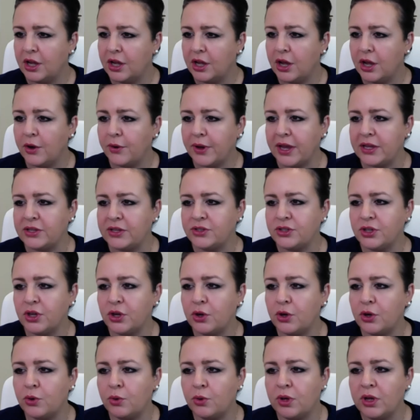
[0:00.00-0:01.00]
Okay,
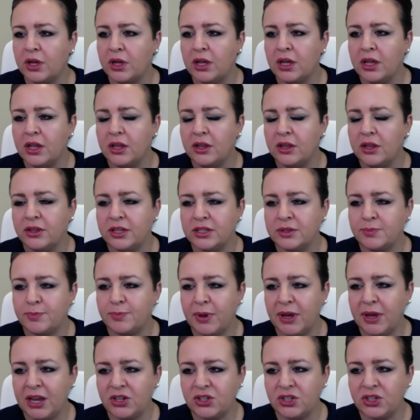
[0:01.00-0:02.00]
so this
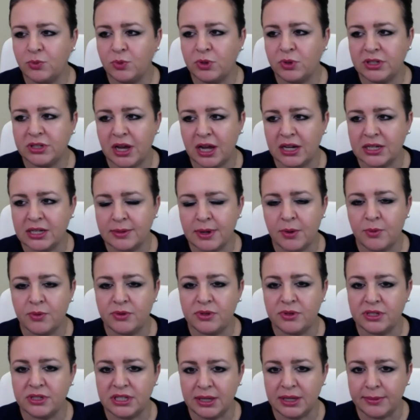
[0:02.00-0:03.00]
patient we talked about with
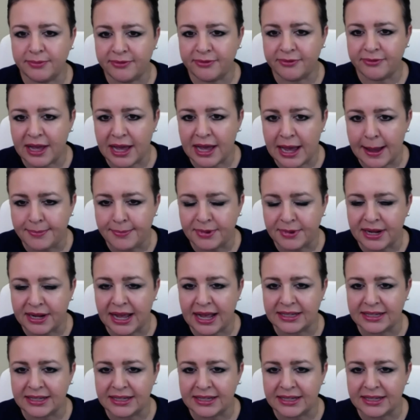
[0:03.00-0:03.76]
a DIEP flap that